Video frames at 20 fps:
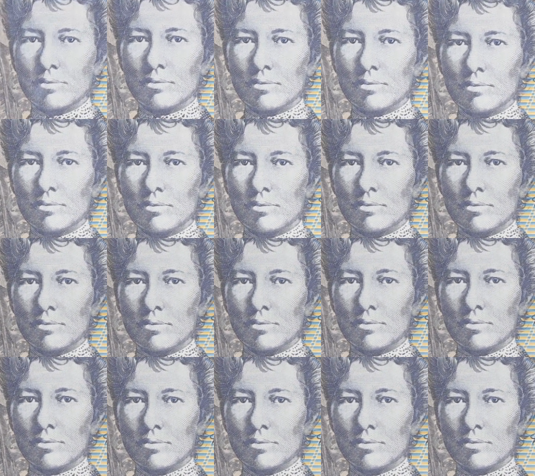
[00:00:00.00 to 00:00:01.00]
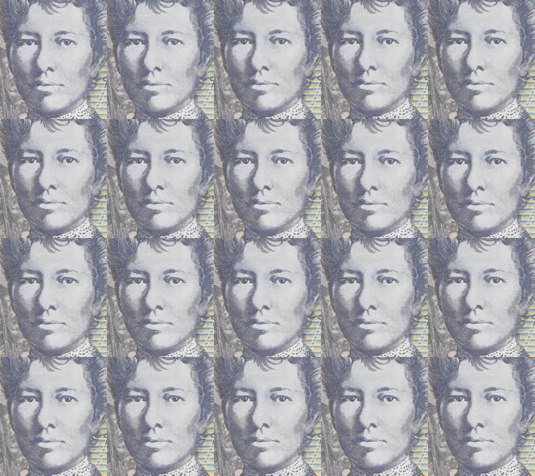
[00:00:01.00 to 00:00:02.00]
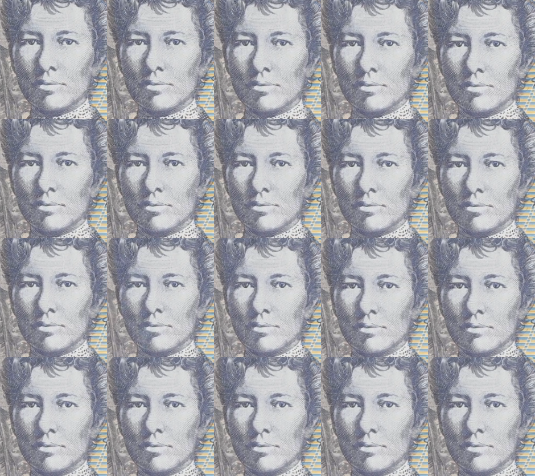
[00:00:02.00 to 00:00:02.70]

Then we have the 7-pointed star,